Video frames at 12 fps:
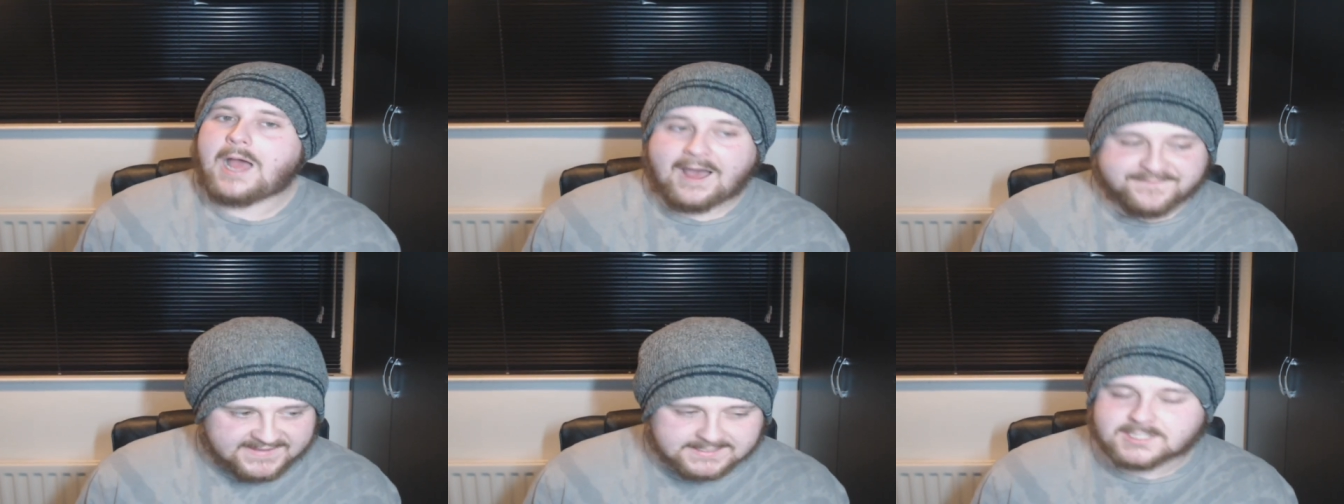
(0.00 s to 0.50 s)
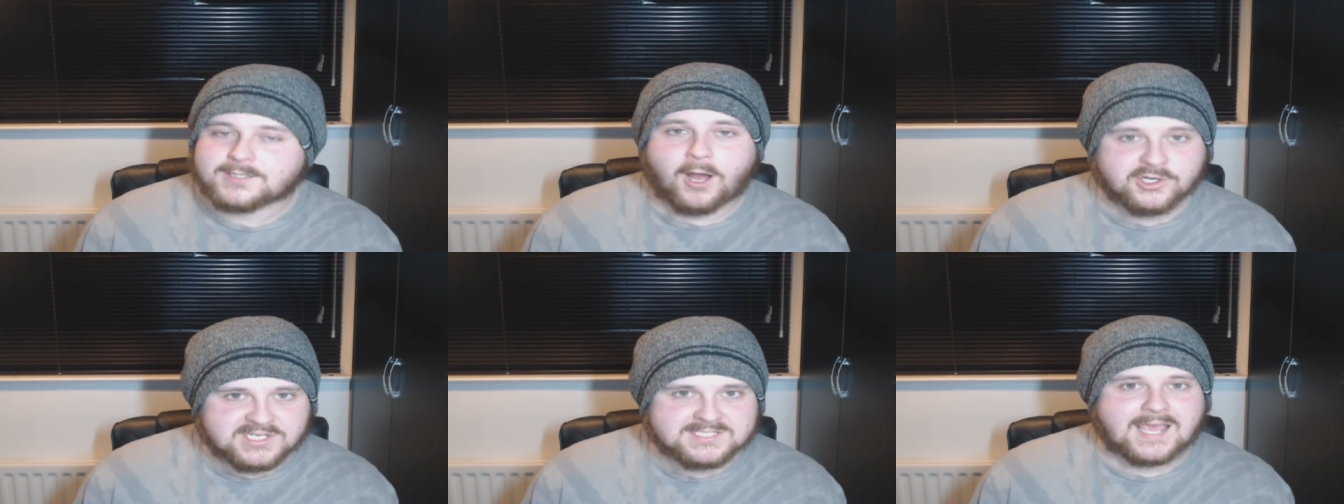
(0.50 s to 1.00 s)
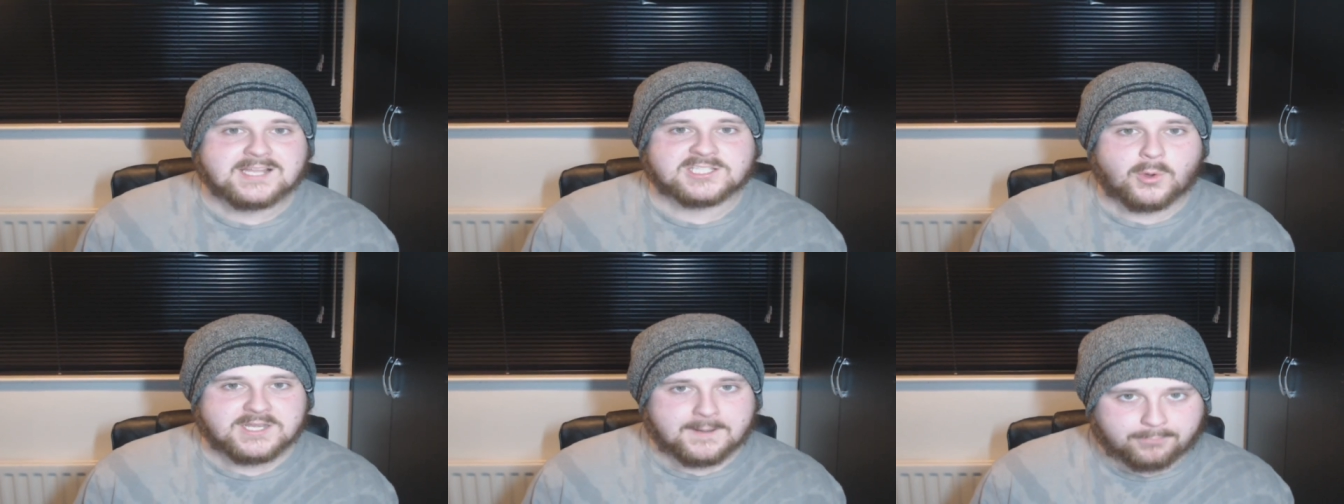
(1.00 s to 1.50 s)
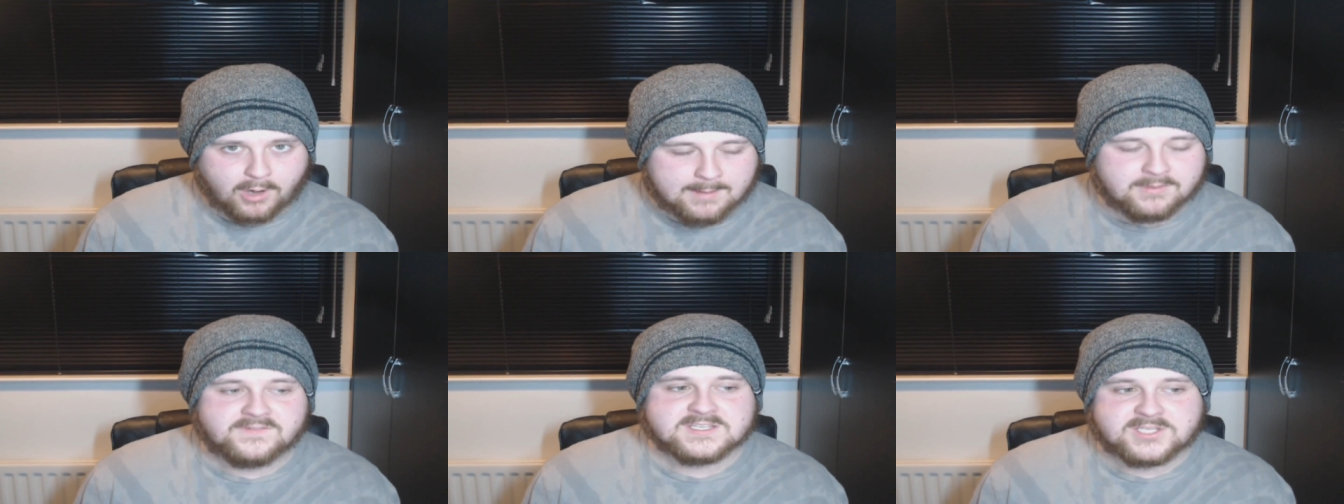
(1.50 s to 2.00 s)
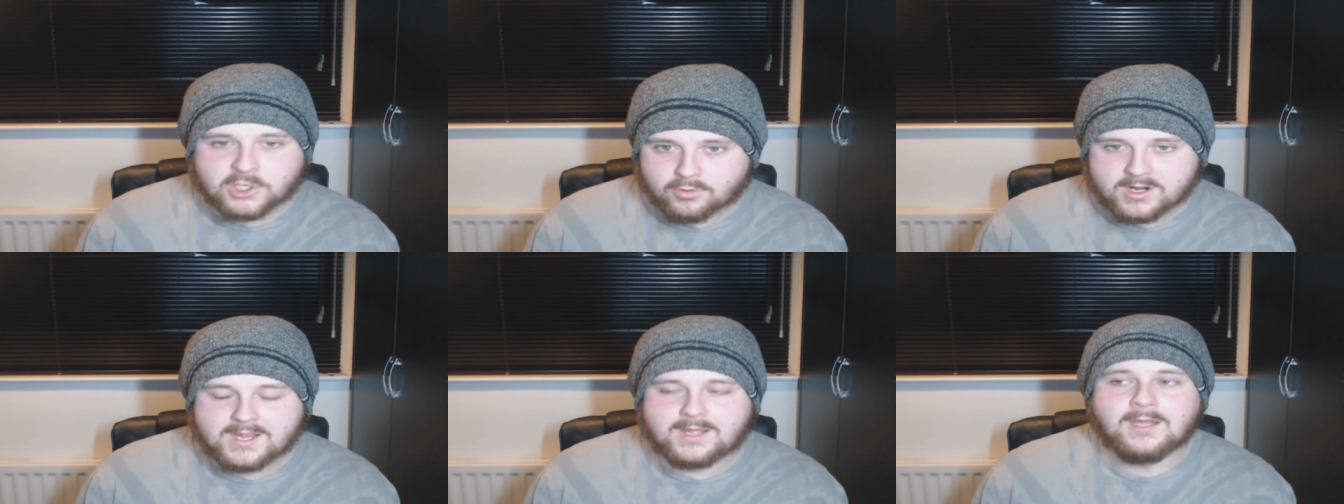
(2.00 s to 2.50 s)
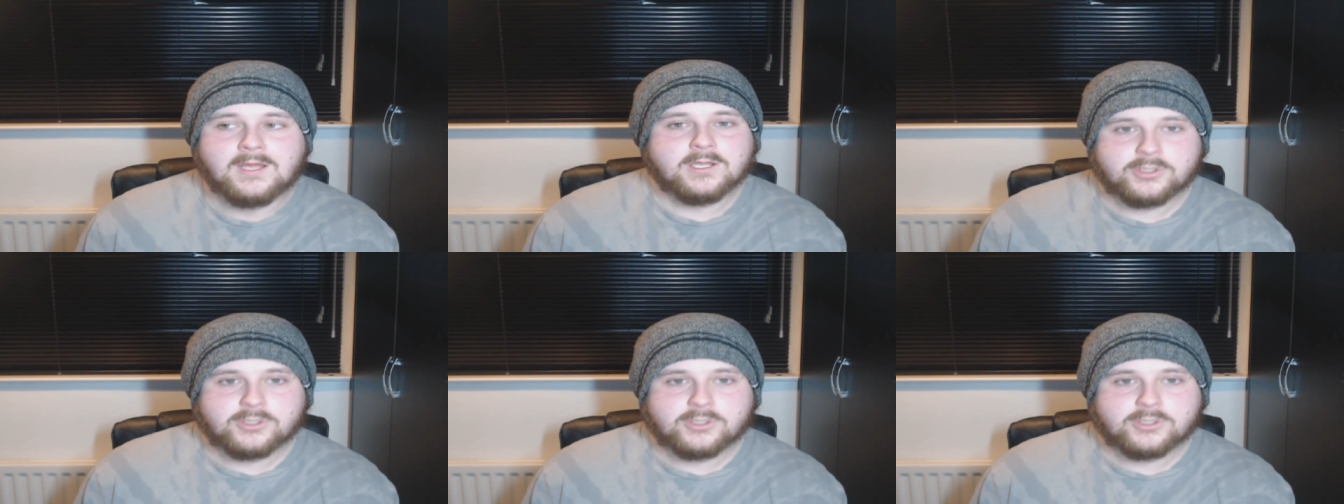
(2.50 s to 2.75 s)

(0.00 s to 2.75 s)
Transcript: I think Takashi Sato in the prime of his career,